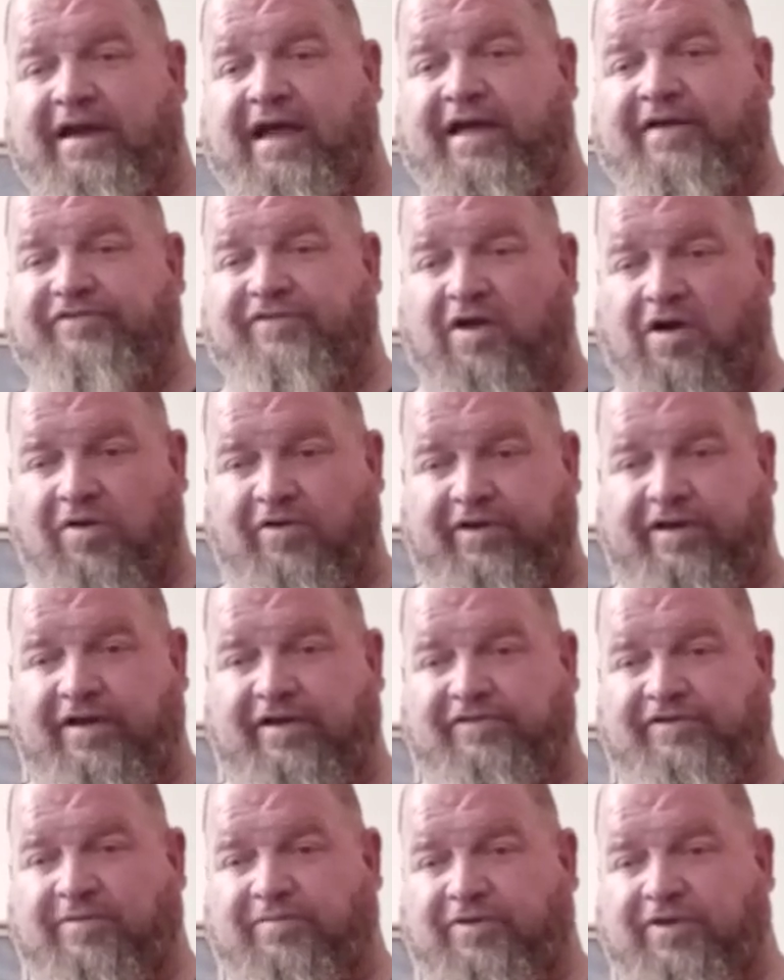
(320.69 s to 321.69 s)
That's all
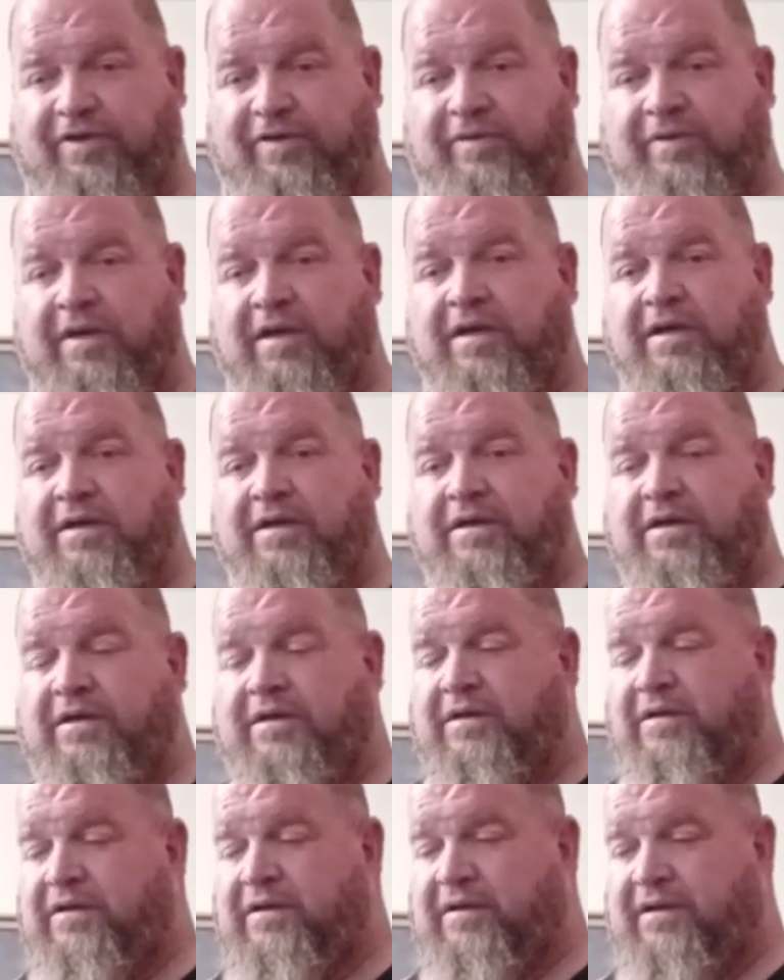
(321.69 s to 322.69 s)
because I'm gonna do.
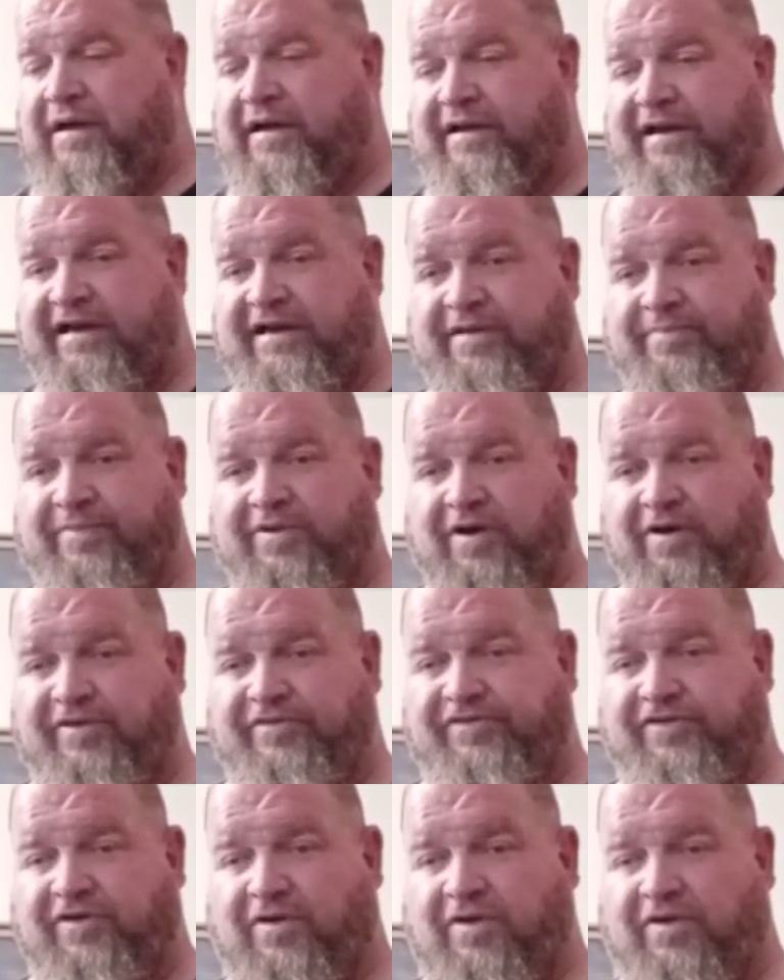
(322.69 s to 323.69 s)
I need them
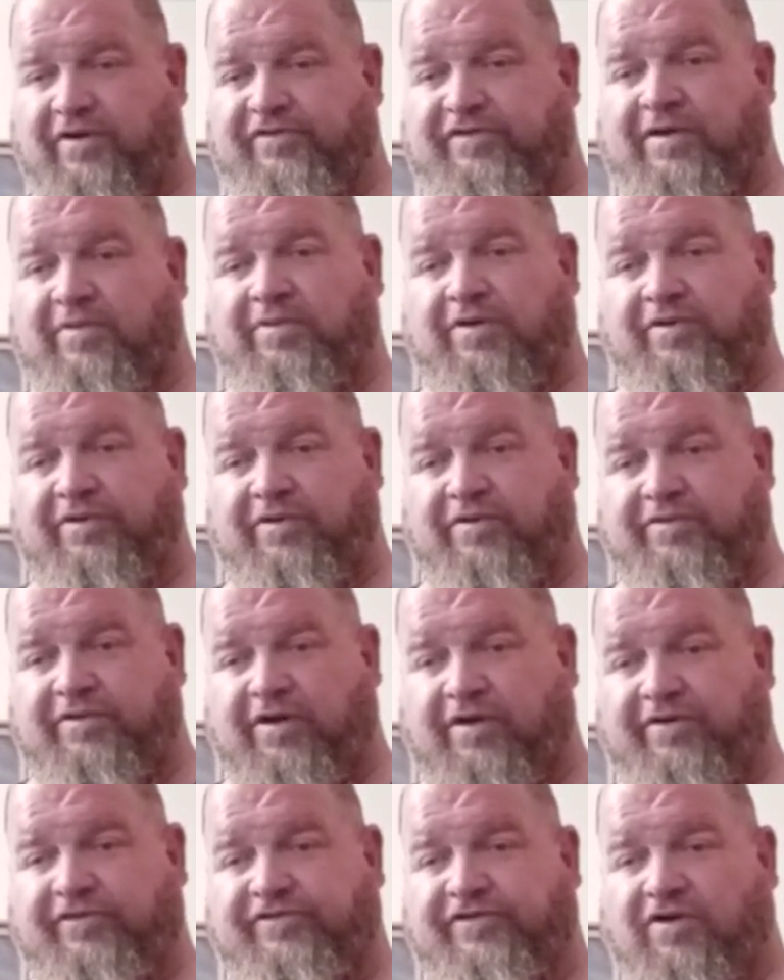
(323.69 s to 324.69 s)
curse jars, and I'm gonna do
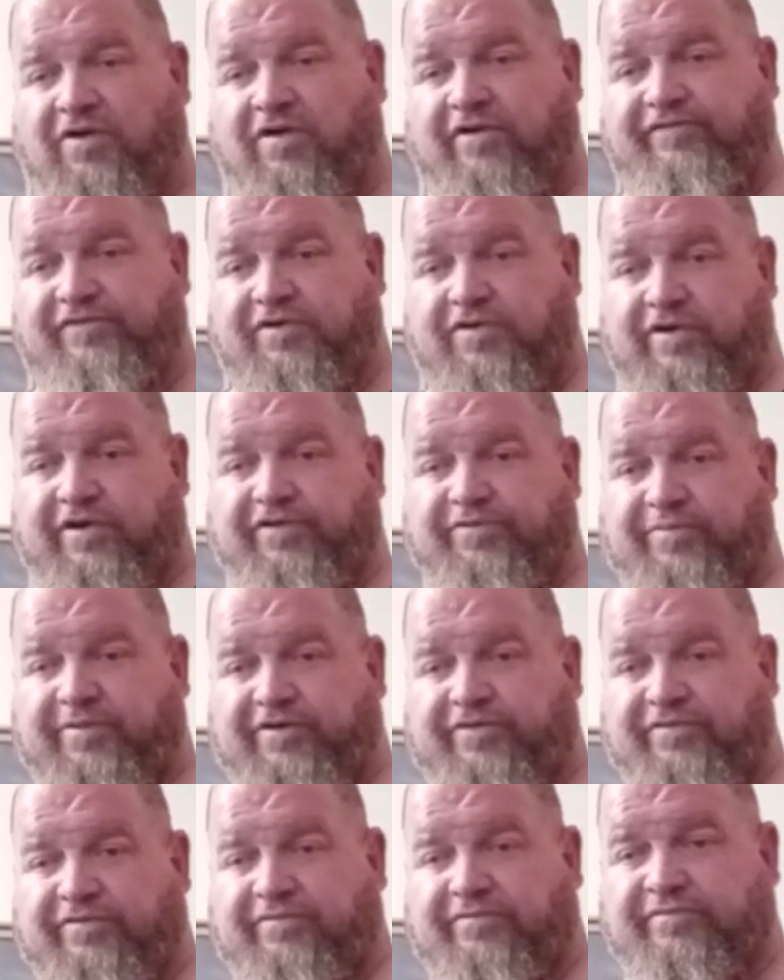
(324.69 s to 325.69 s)
curse jar for
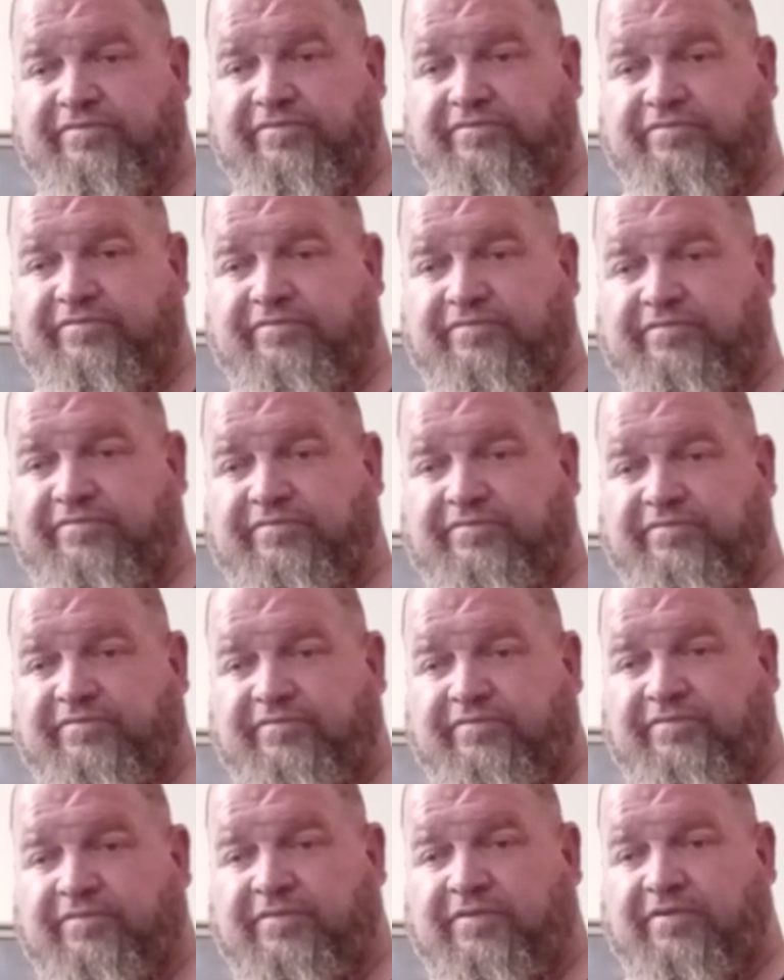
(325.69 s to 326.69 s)
Christmas.
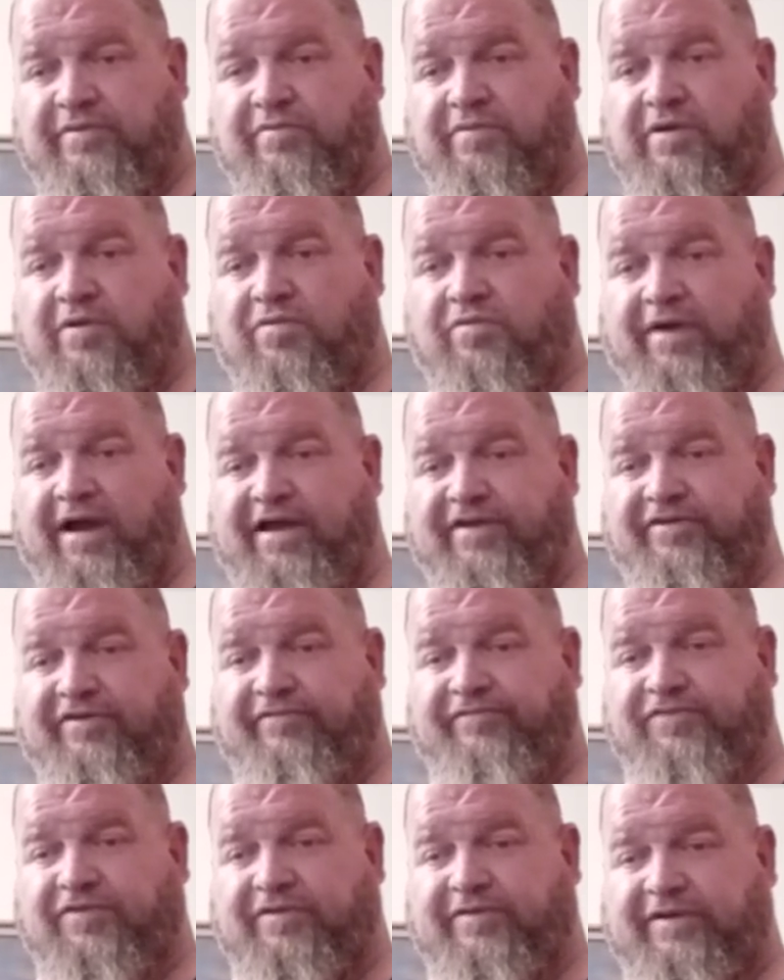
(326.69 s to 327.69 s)
We're gonna raise
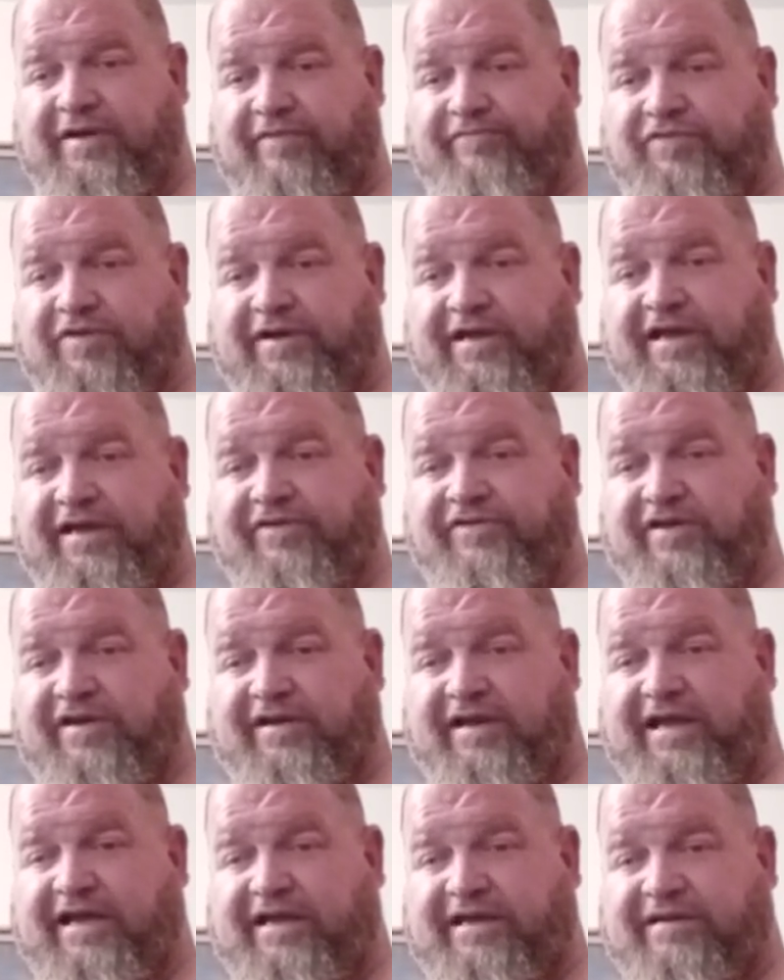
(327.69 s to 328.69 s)
it for for kids
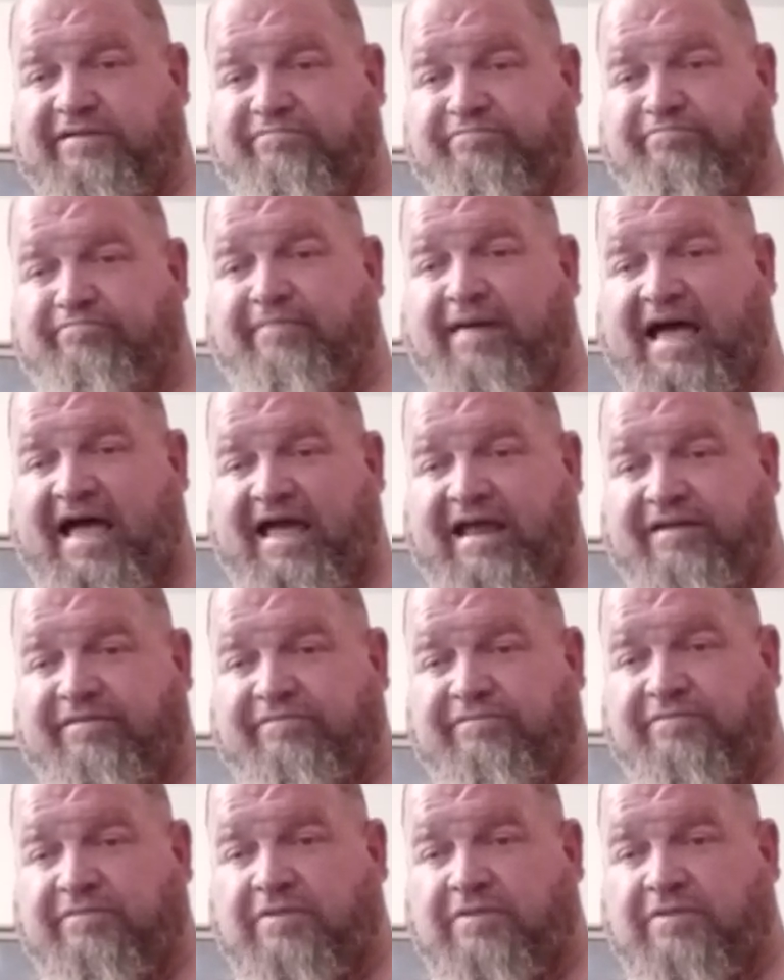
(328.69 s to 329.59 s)
in need. Mine.